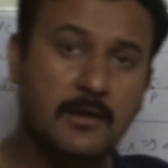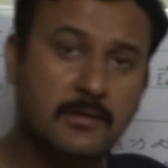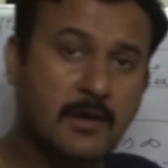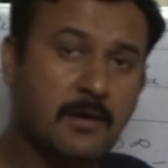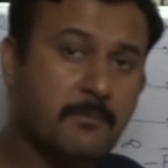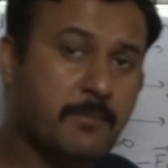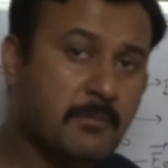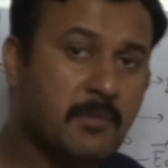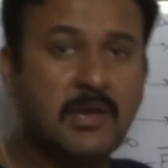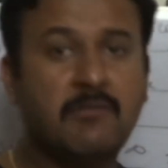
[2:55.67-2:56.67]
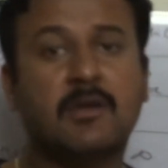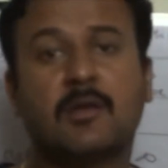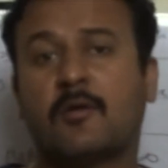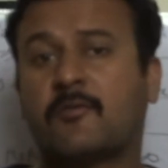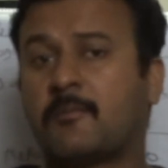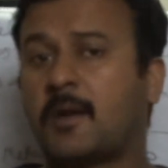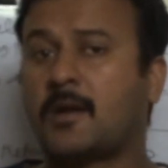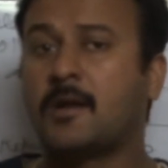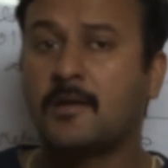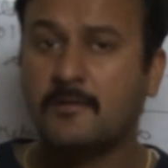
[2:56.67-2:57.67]
the permittivity of metal
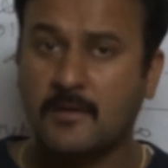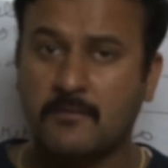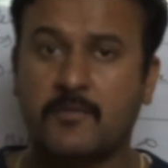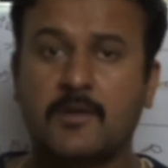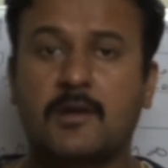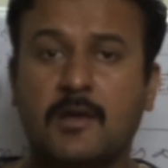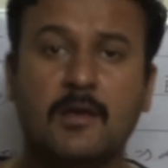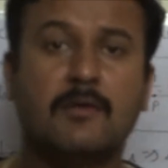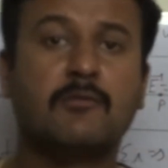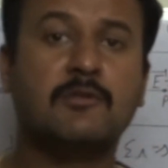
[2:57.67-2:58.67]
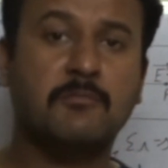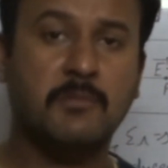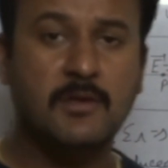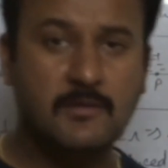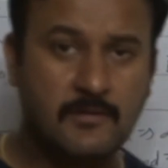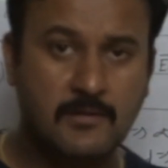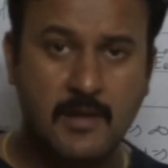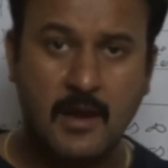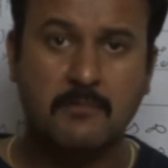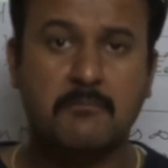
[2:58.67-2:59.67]
is infinity, which means
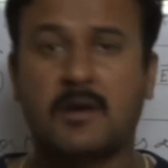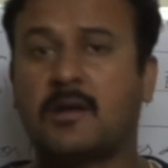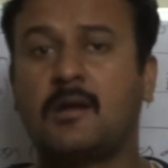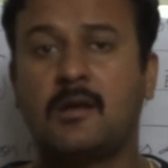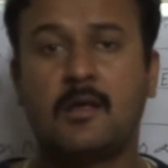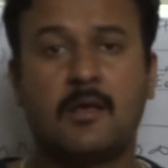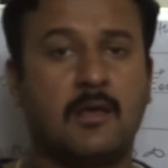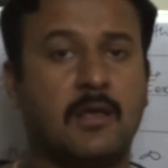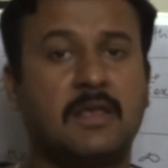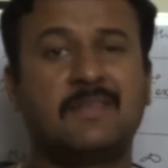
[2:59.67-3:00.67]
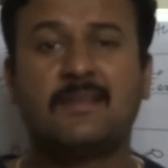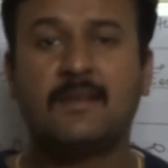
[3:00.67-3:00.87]
that metal easily